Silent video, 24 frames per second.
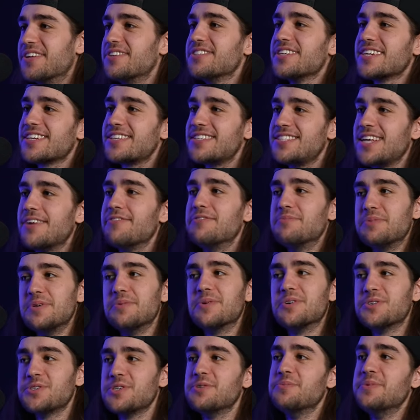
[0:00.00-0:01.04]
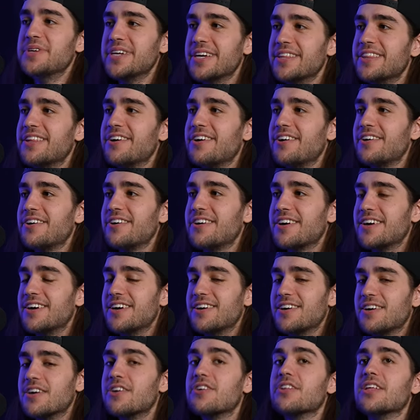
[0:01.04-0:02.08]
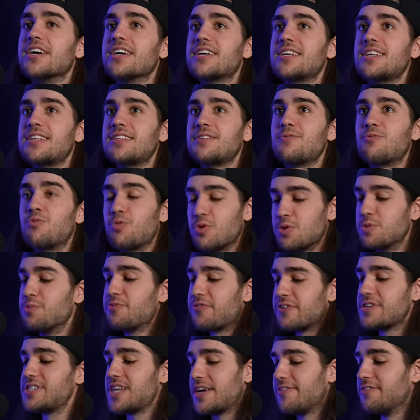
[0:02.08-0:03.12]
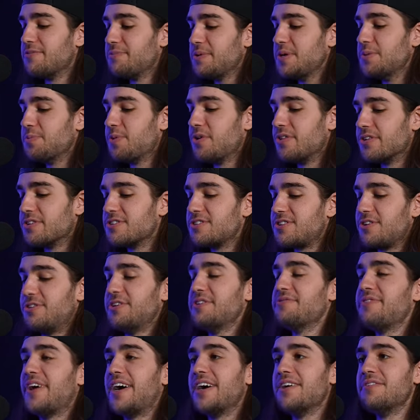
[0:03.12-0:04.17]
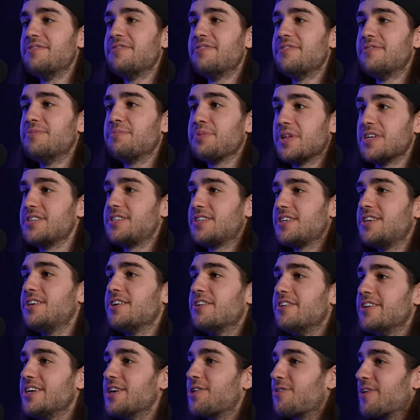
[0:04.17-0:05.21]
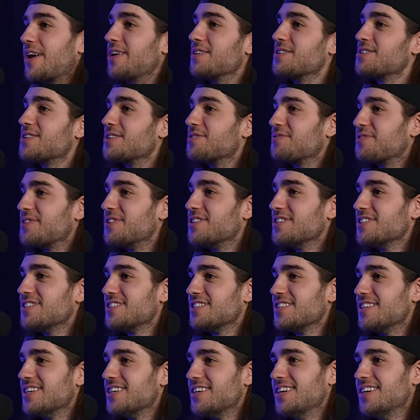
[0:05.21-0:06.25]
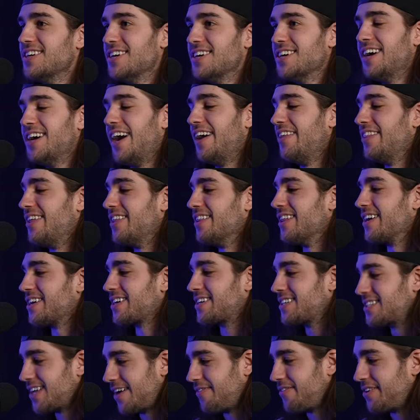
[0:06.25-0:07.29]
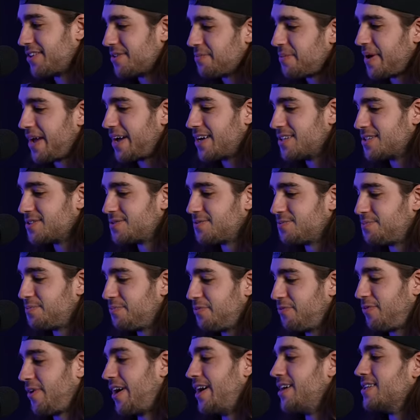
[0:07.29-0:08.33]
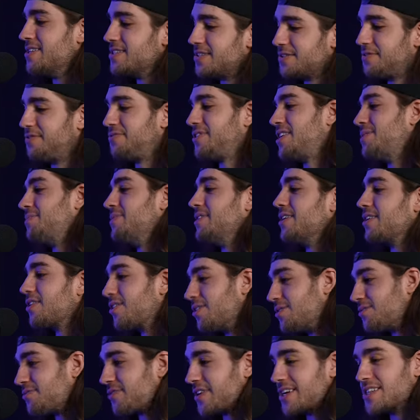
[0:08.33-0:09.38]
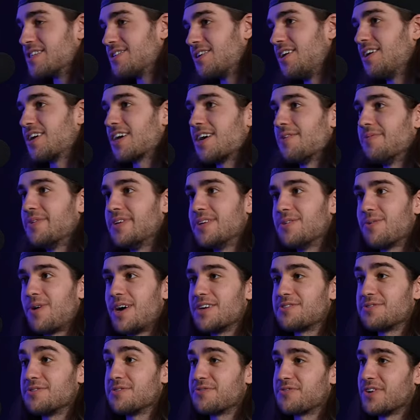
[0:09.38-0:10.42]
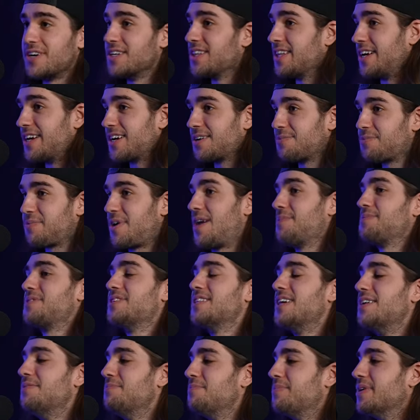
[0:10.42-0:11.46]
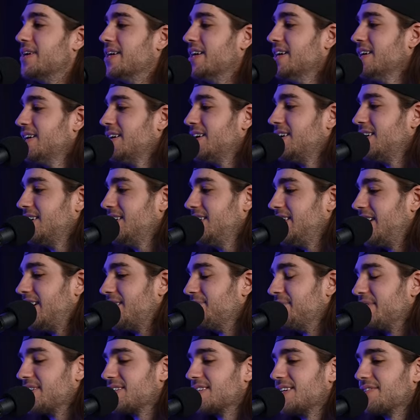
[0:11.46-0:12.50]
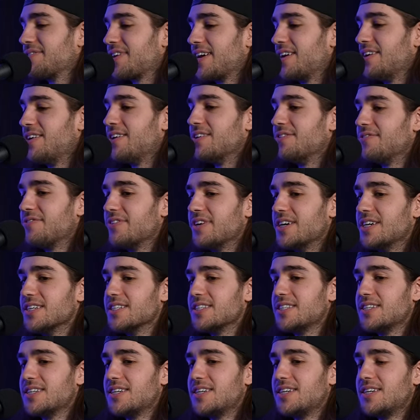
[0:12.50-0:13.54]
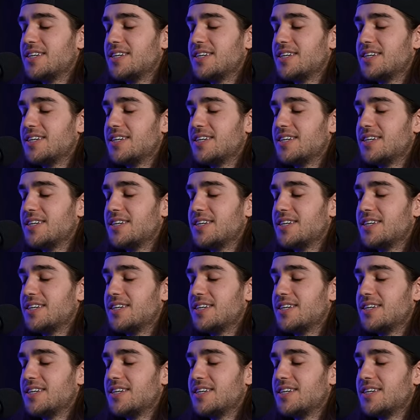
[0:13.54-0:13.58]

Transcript: When there's like seven people should be in there, or like room for seven people and there's 35 plus security and crowd surfers yes and then like seven of the band's yeah. friends and family and girlfriends are all coming to watch in the front like props to them but yeah it makes life kind of hard for us